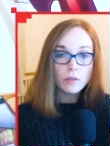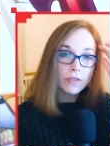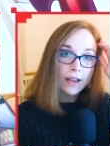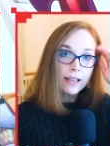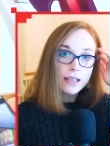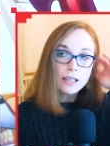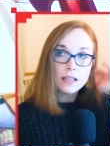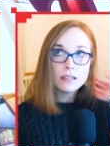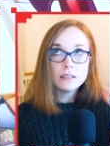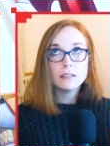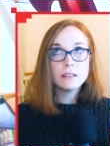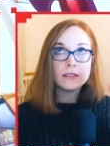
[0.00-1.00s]
they
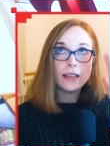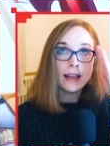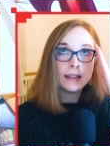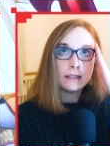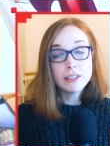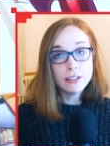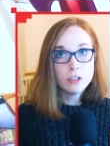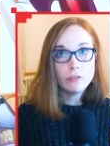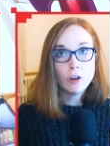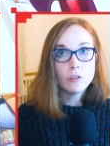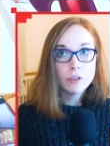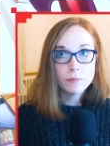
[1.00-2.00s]
then
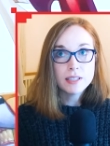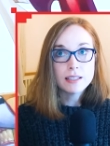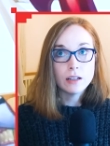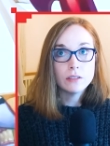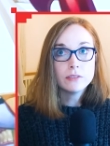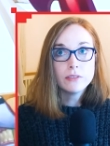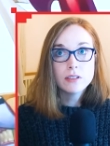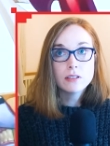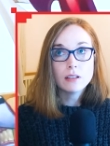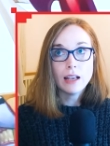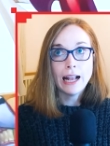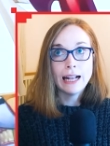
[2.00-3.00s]
Digivolve
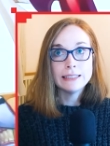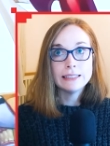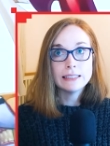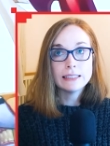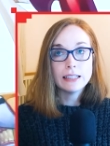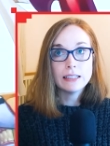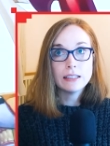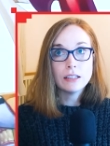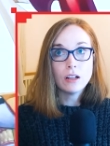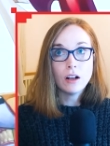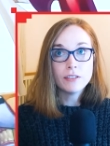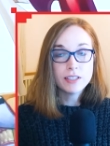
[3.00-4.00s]
themselves, and
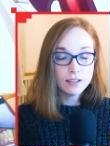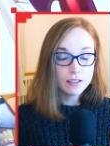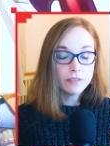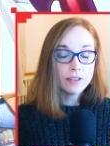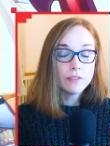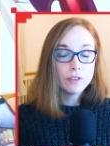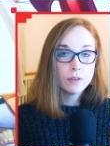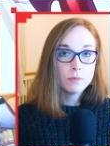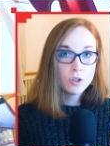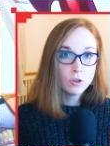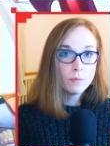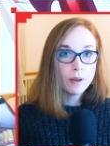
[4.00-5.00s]
since I've given them
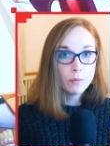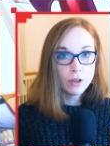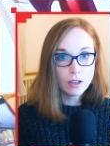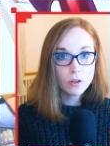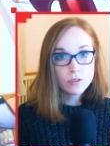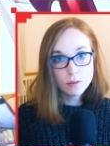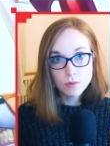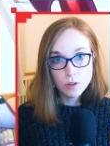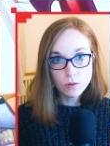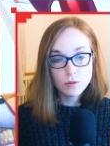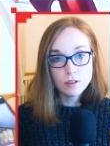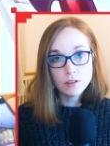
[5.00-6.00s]
2 memory and it costs them 2 to